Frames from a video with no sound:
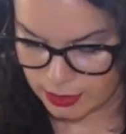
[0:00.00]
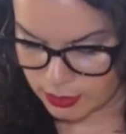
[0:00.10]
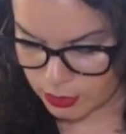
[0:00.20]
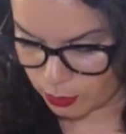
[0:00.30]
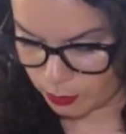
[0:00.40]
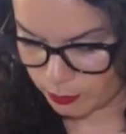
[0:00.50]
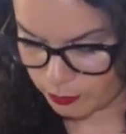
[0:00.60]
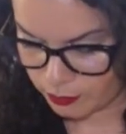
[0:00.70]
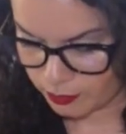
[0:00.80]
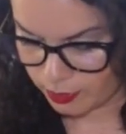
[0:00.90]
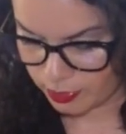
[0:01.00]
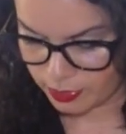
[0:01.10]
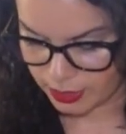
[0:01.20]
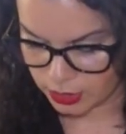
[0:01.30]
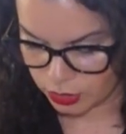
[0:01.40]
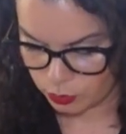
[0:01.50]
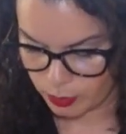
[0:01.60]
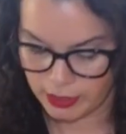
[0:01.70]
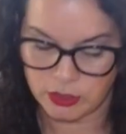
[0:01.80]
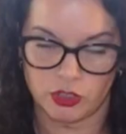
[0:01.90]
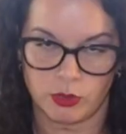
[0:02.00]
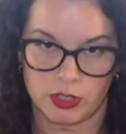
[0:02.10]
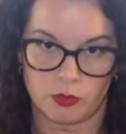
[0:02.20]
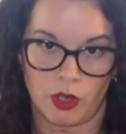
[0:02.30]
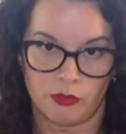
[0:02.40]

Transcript: So that's a good way to do it as well.